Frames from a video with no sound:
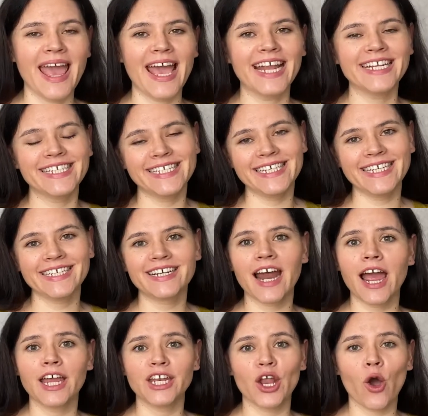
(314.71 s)
and here
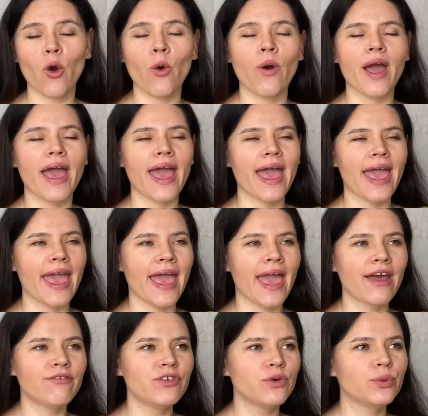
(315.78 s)
I know
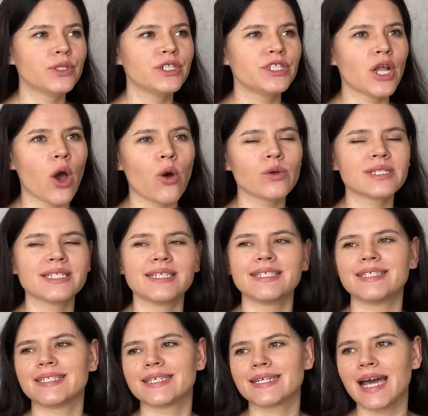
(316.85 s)
everyone knows,
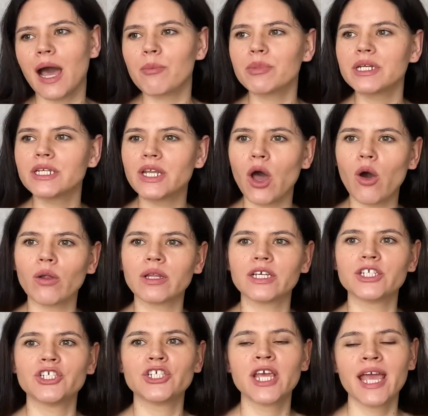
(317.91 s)
it's common
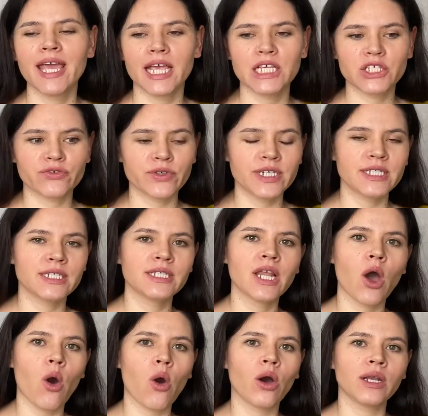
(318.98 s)
knowledge, it's
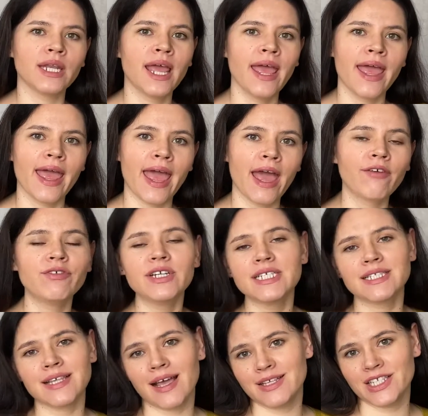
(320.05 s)
written on every
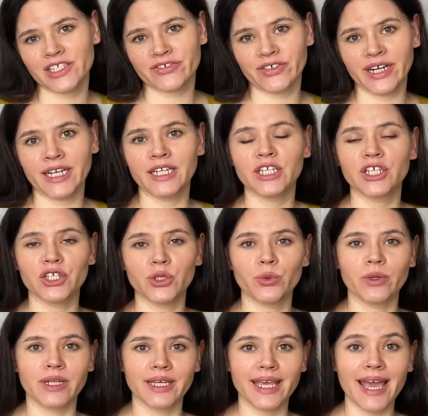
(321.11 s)
sunscreen you
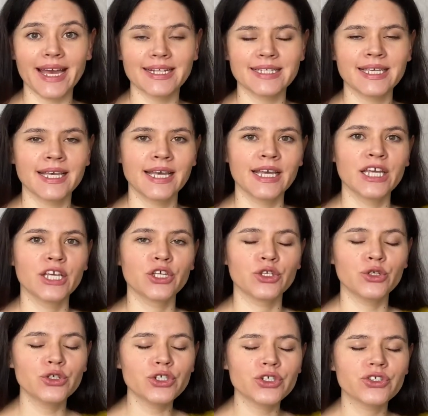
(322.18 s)
will get.
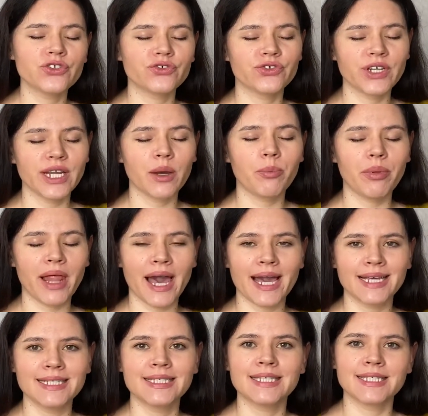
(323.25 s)
You should
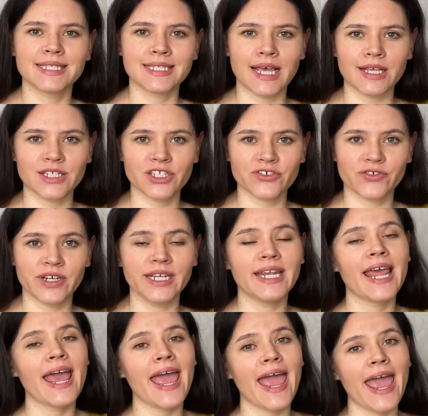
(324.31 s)
reapply
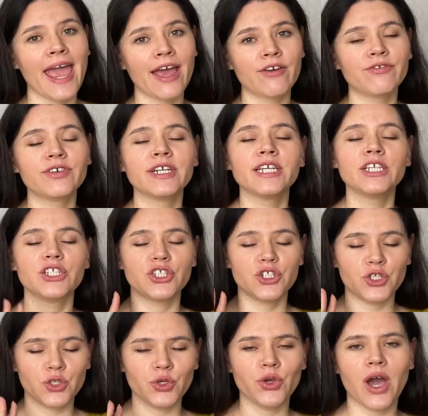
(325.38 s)
sunscreen every
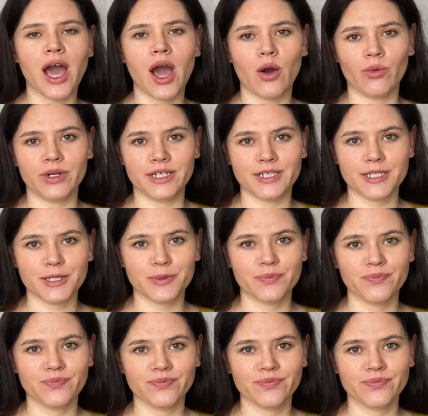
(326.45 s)
two hours.